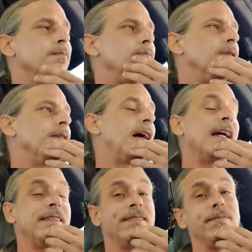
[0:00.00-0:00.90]
But I
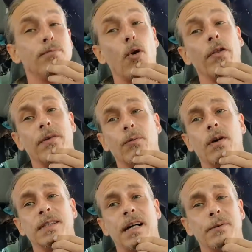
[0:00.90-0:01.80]
more than
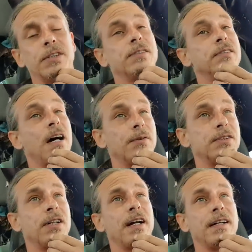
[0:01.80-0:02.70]
once I was I was
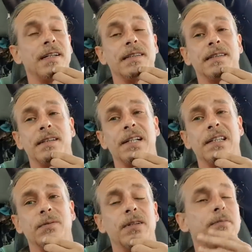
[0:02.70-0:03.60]
trying to get serious
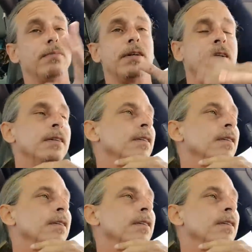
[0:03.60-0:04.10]
with it, but